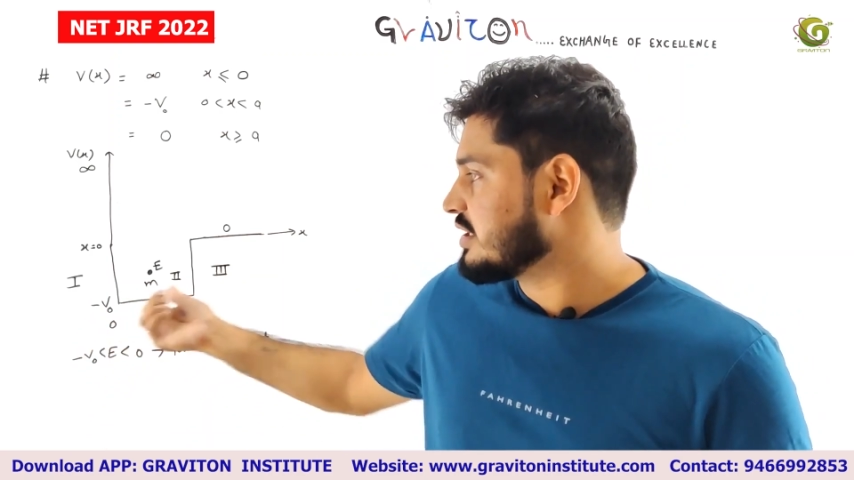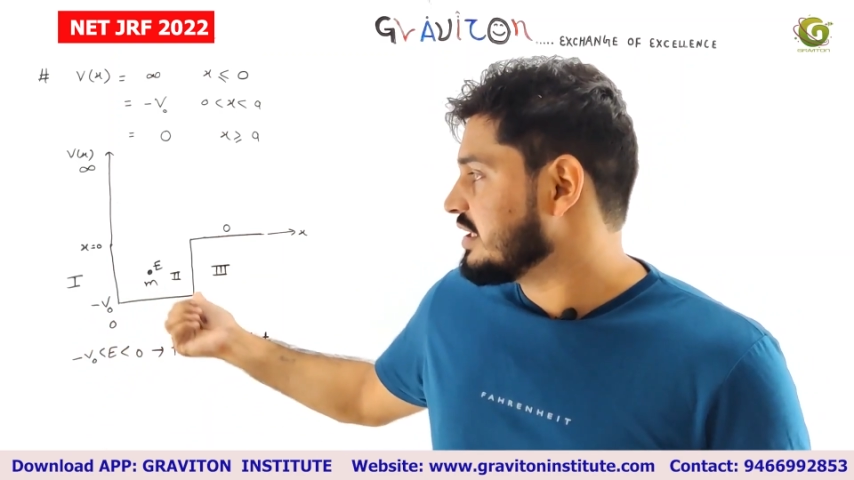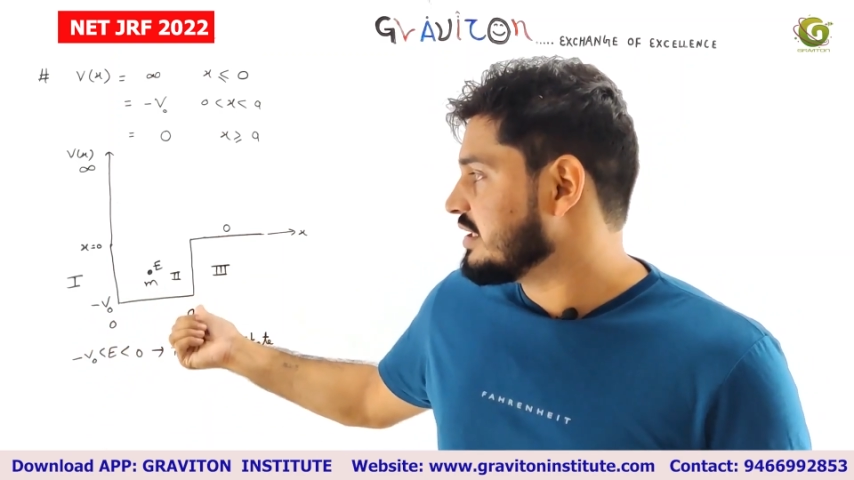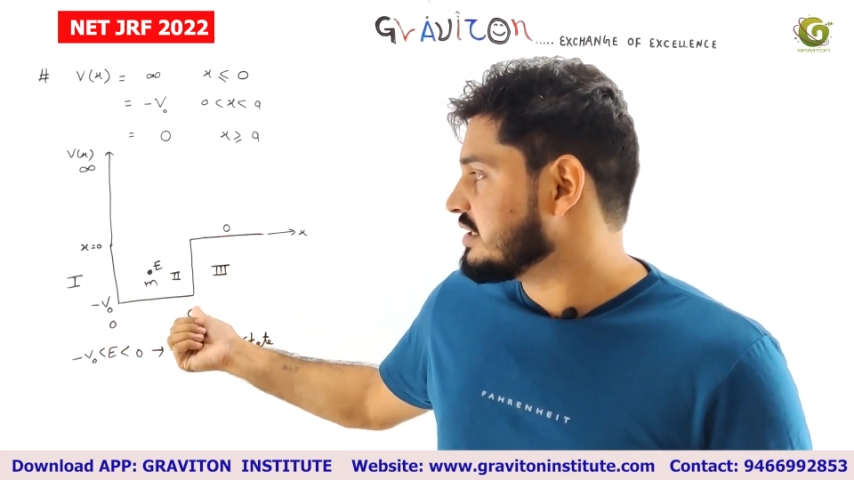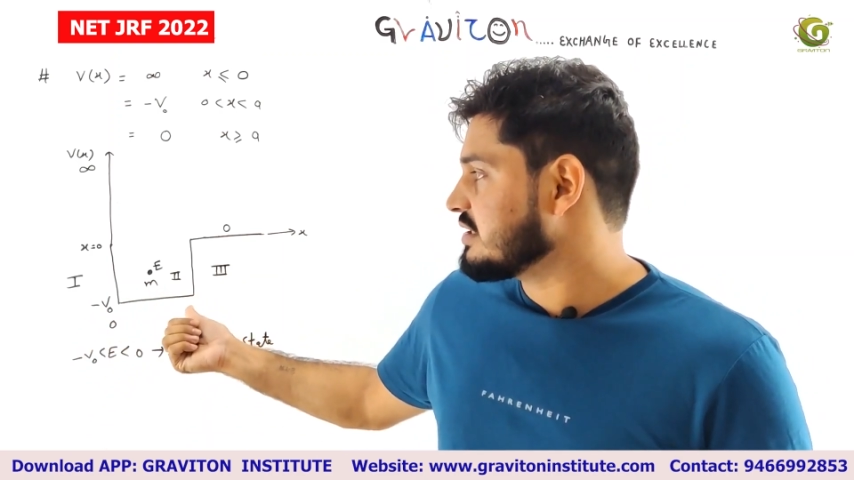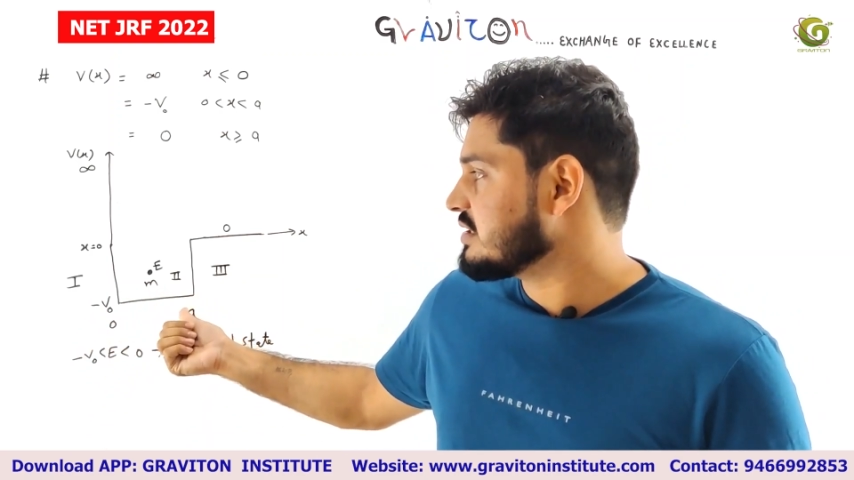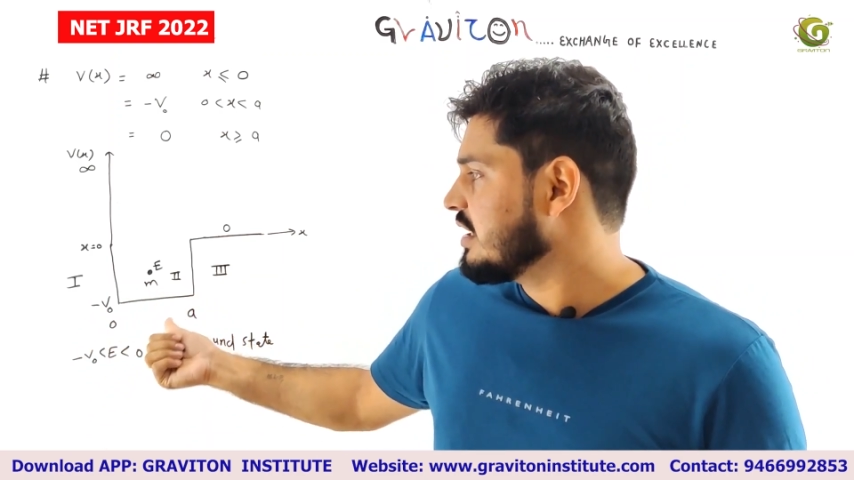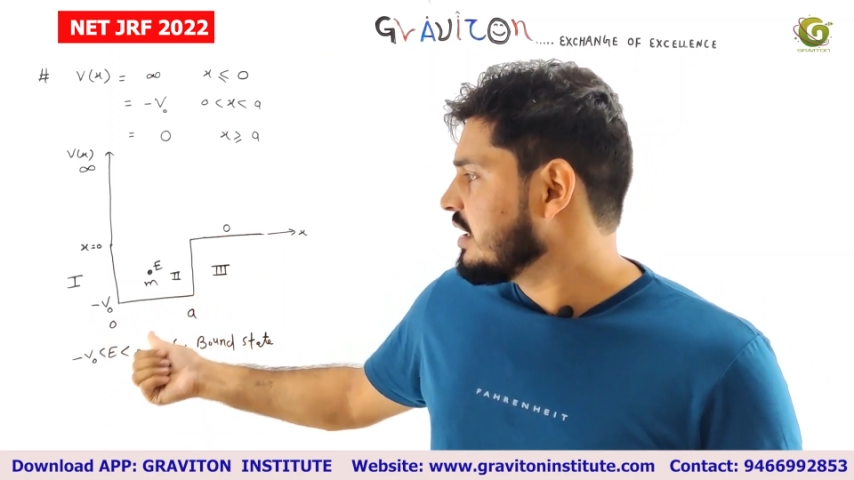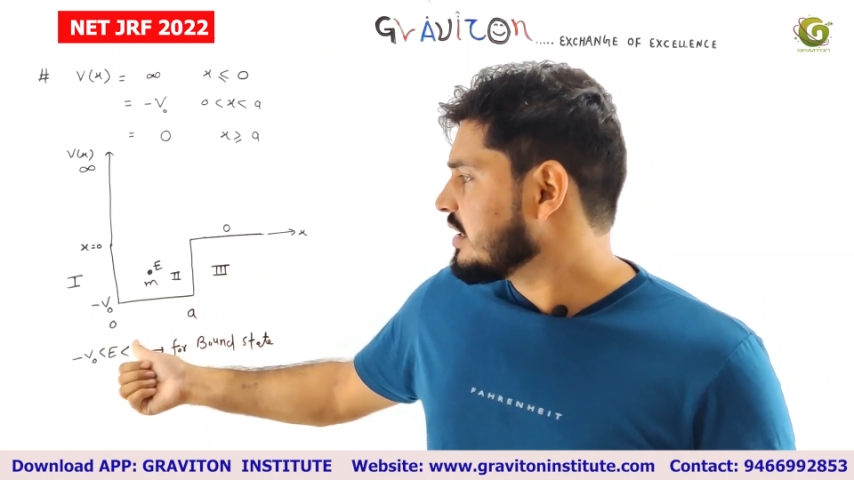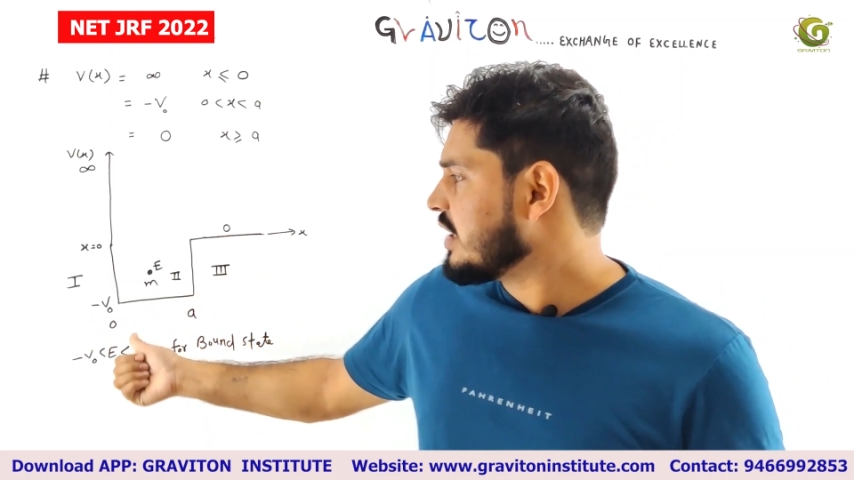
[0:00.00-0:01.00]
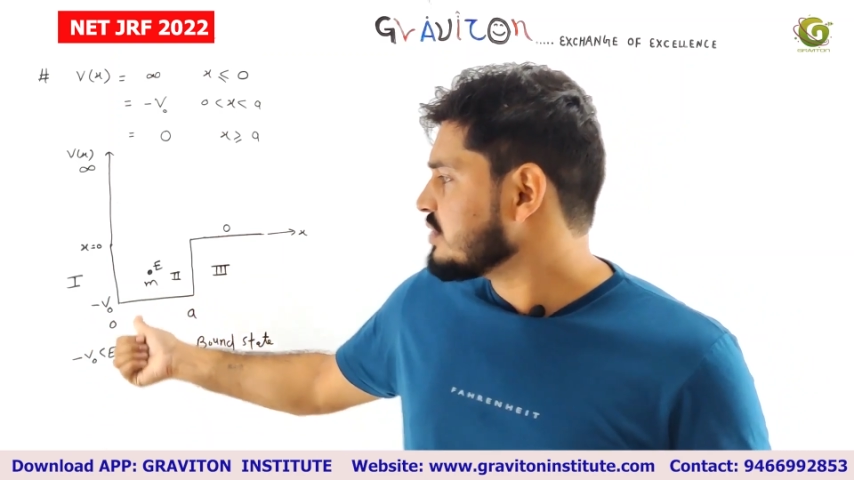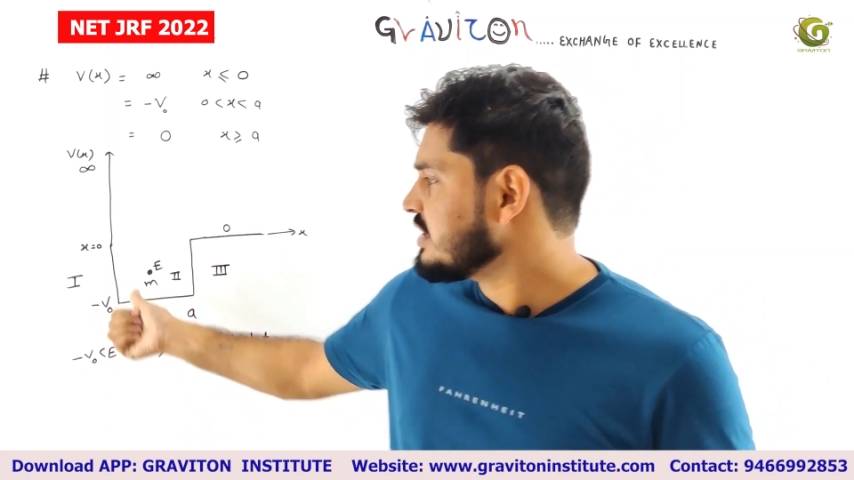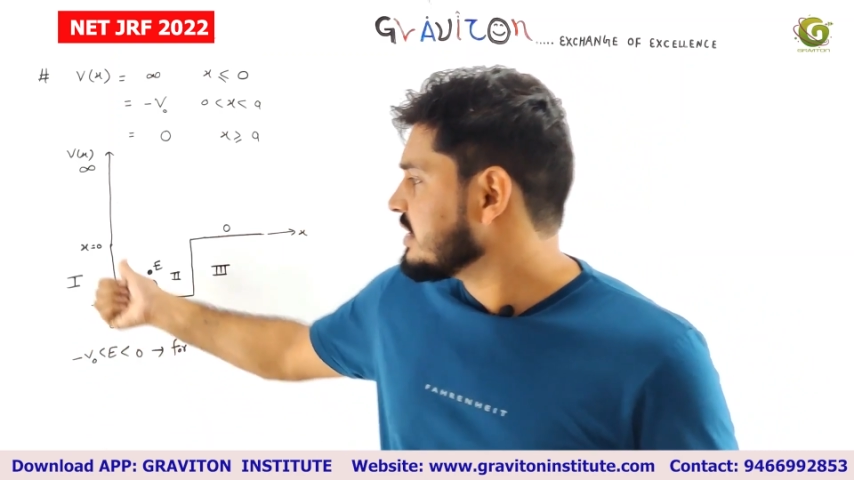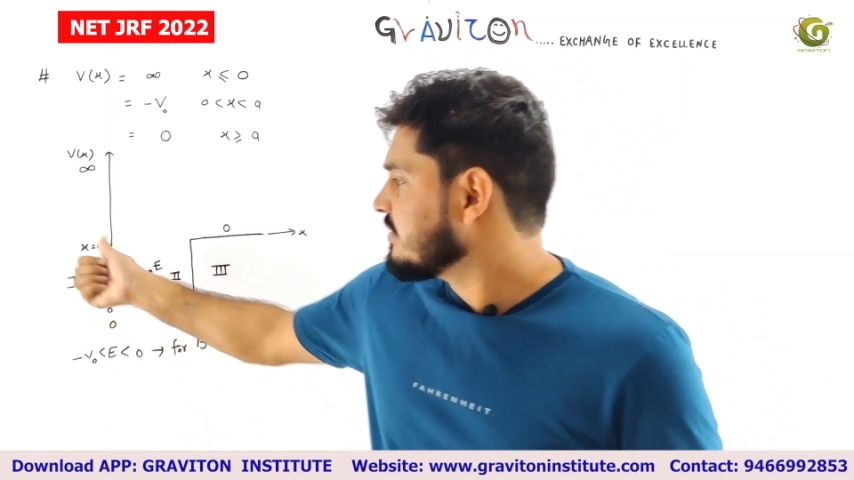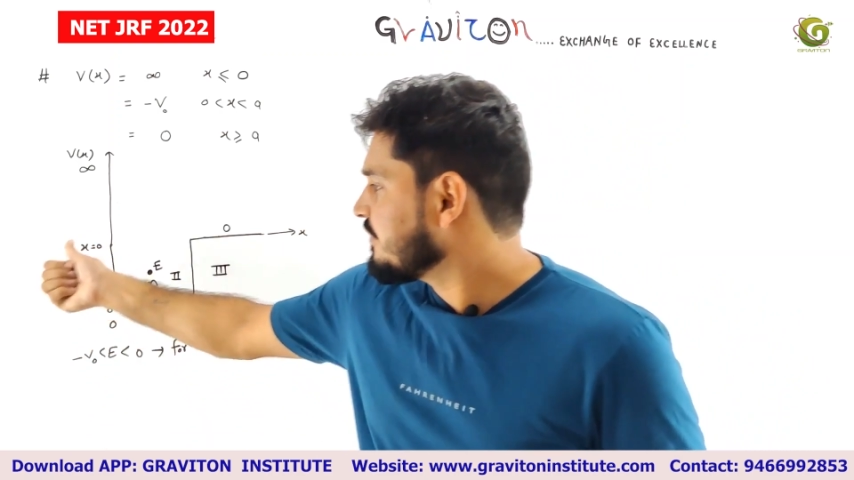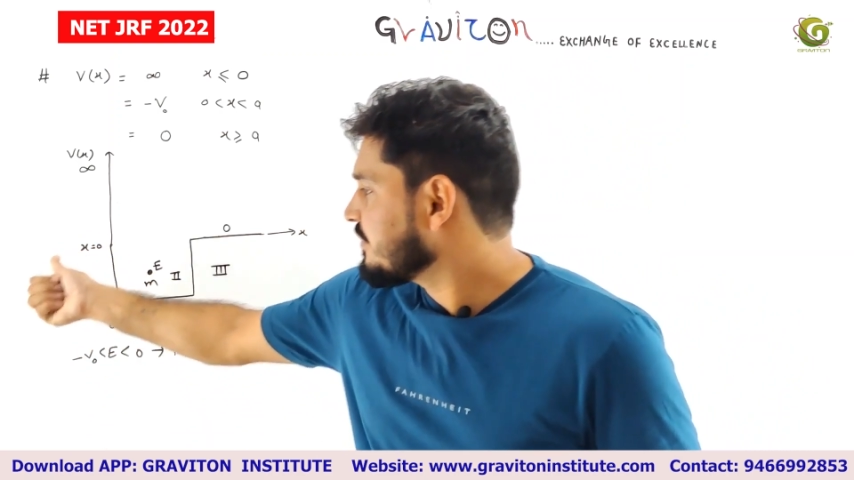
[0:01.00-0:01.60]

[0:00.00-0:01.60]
three regions. Now see,